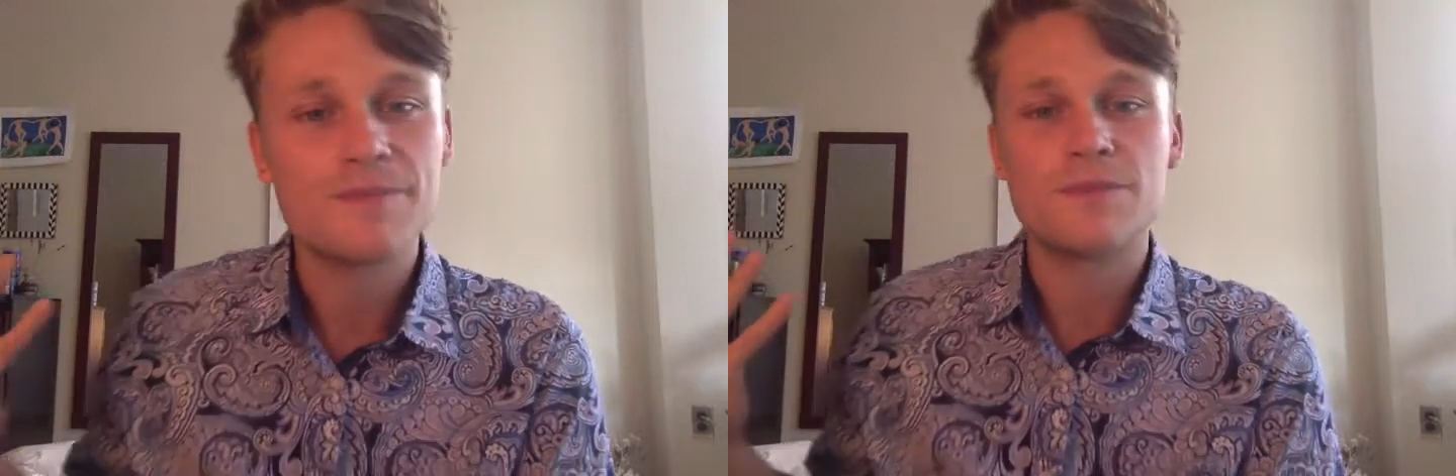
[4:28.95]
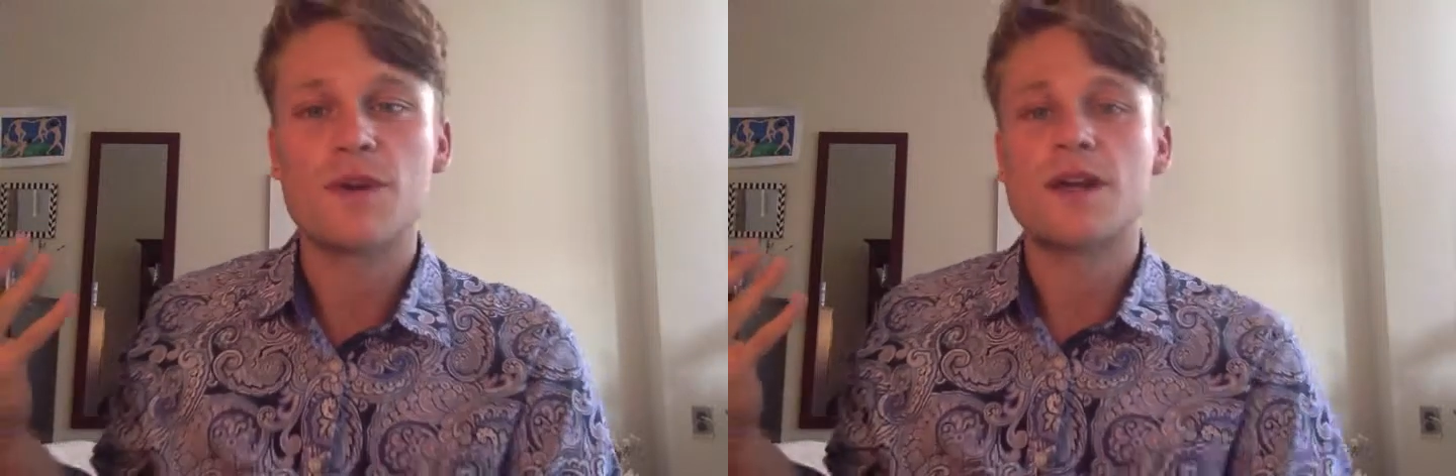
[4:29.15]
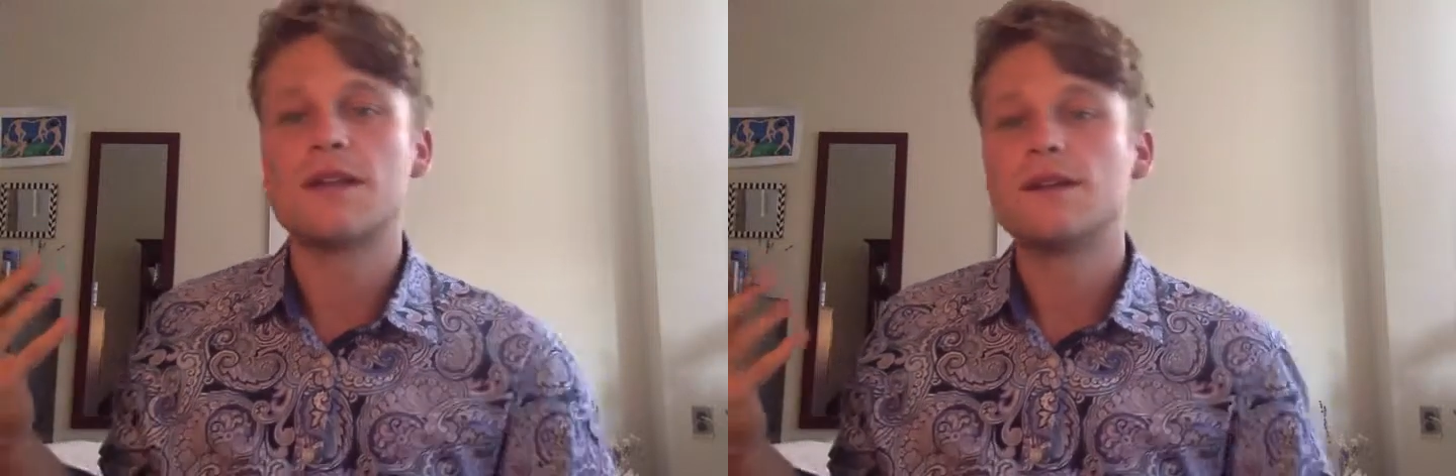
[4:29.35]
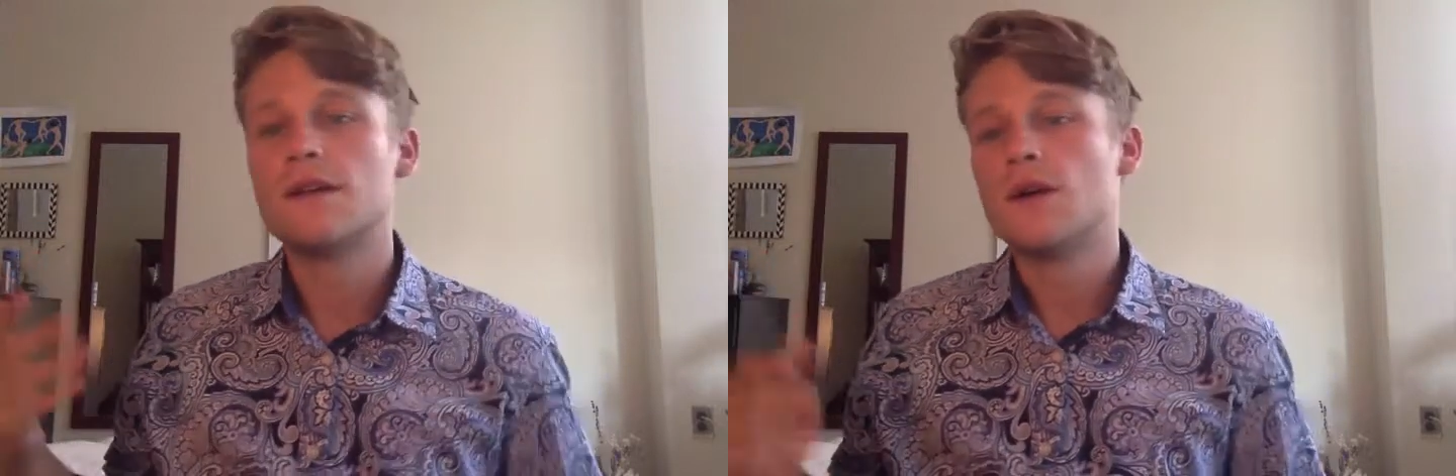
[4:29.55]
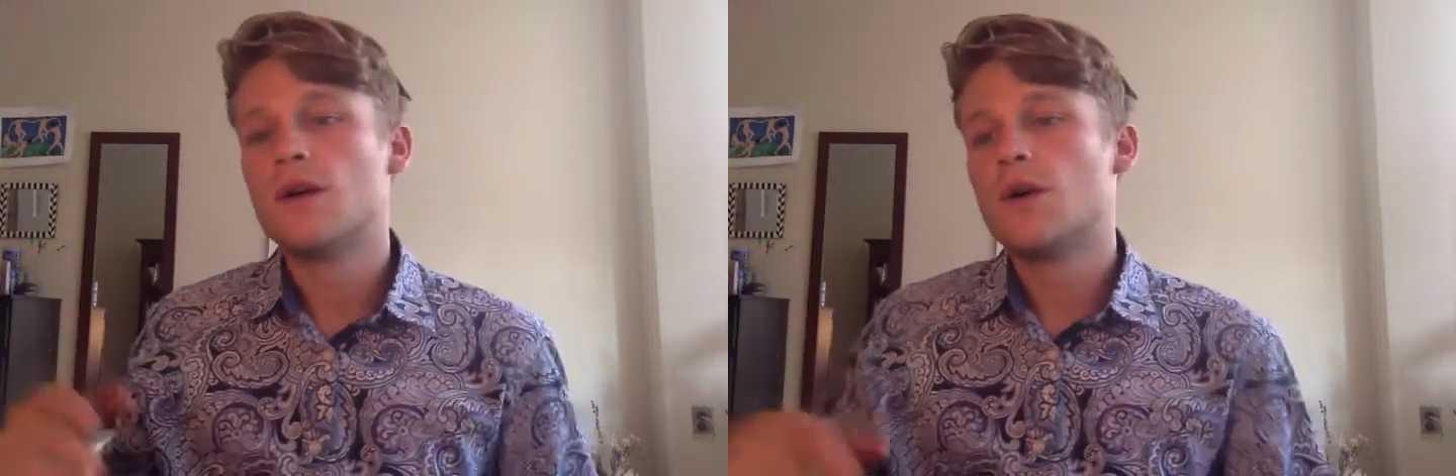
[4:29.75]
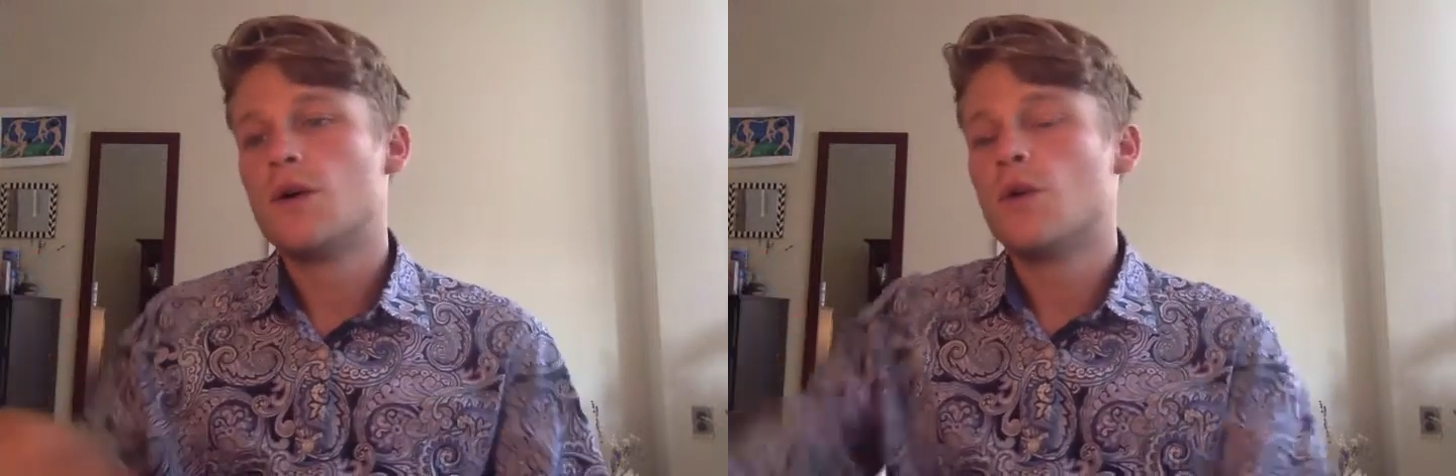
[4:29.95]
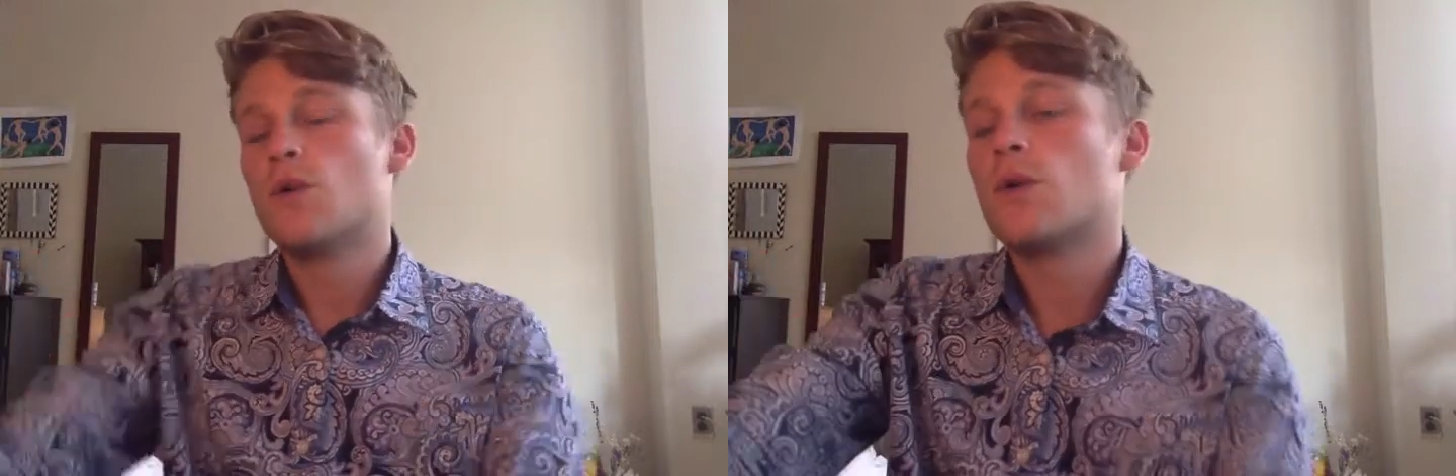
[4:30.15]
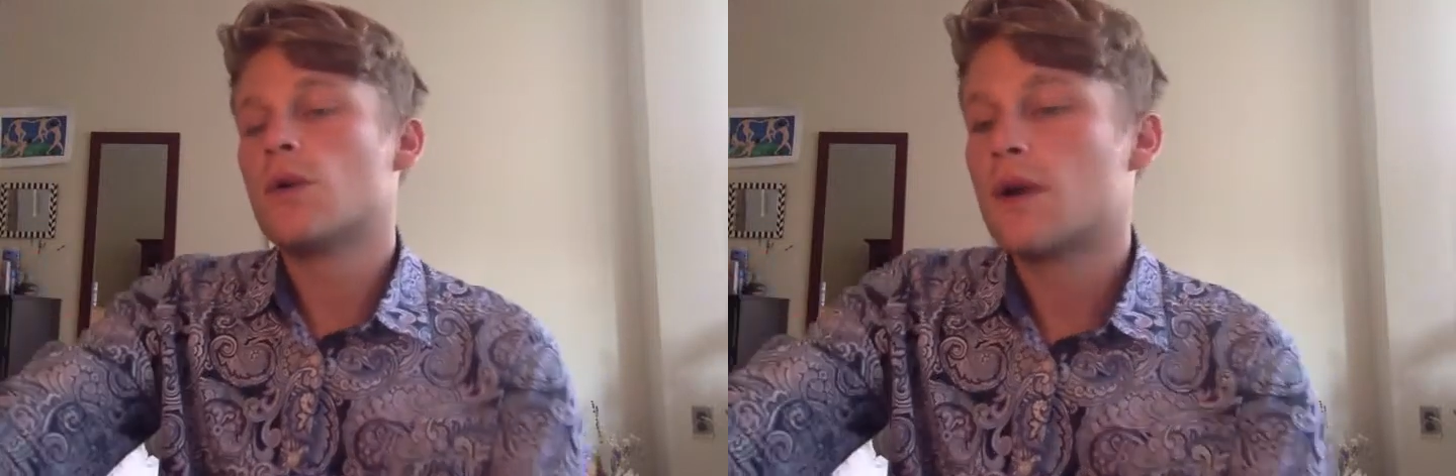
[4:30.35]
right?
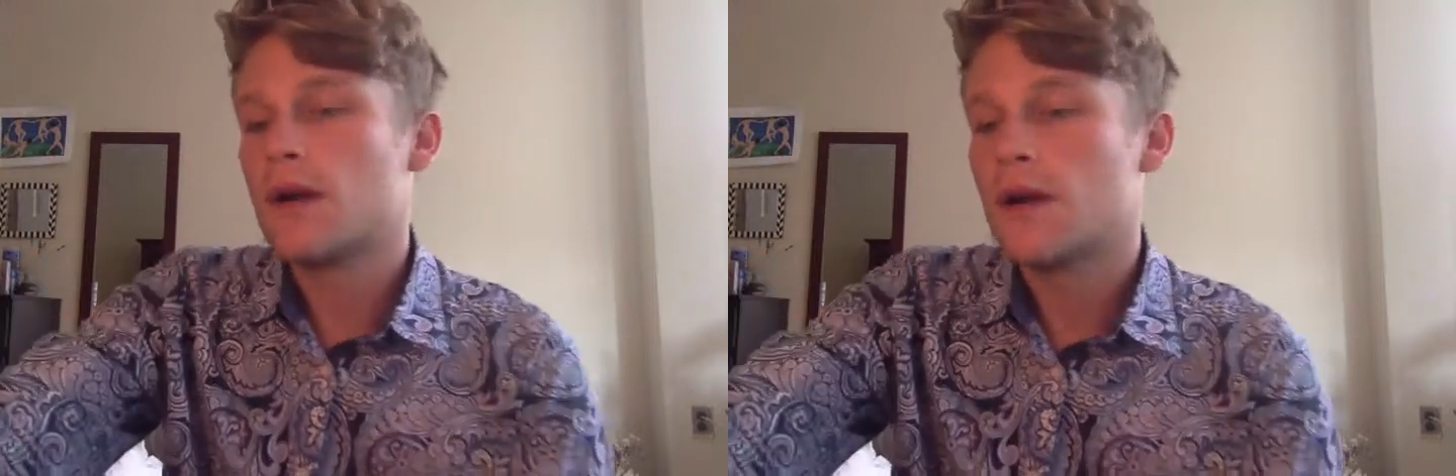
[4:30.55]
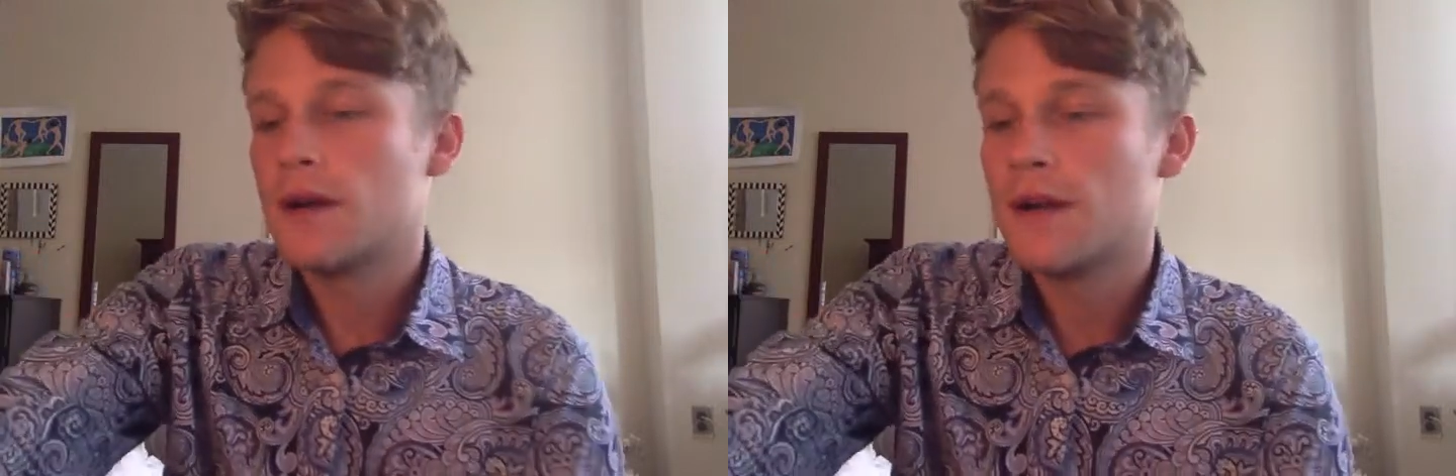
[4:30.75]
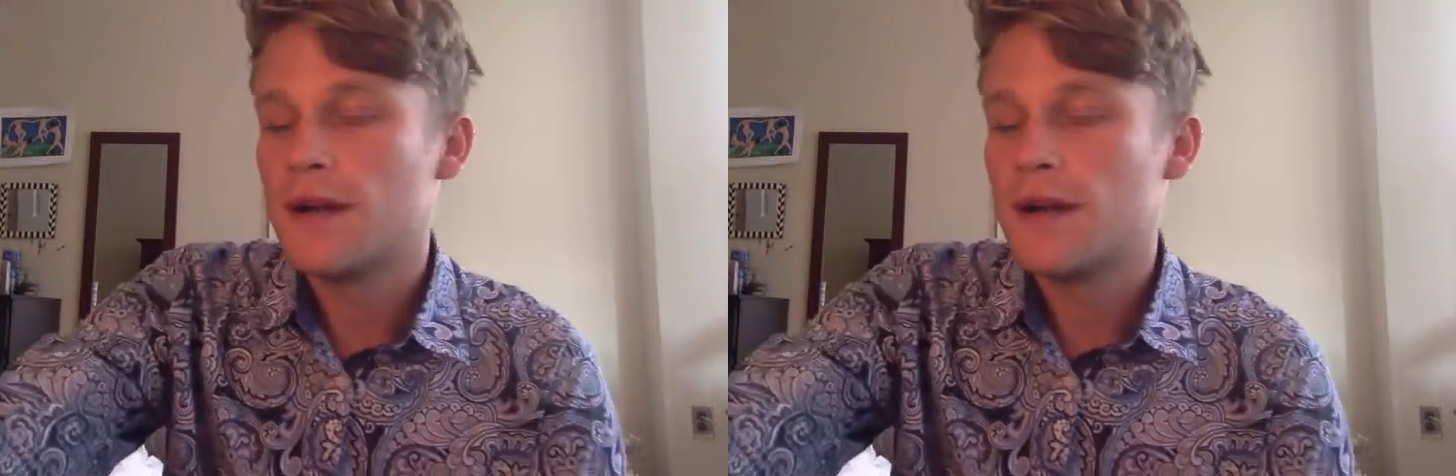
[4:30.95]
Or